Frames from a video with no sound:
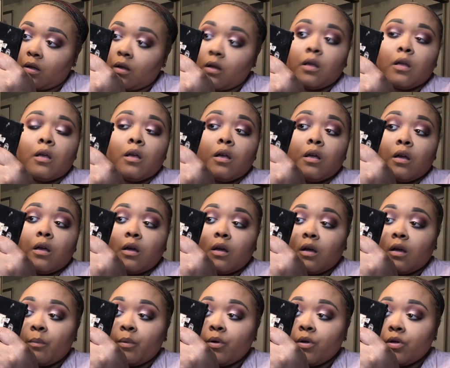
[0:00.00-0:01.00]
I
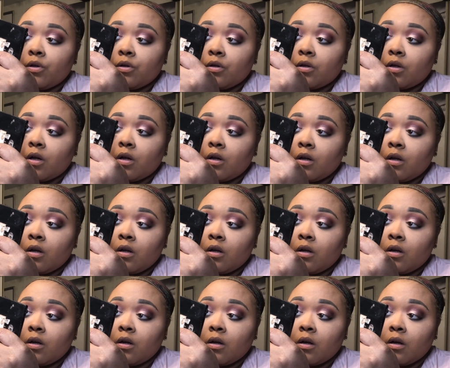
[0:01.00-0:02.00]
push that in.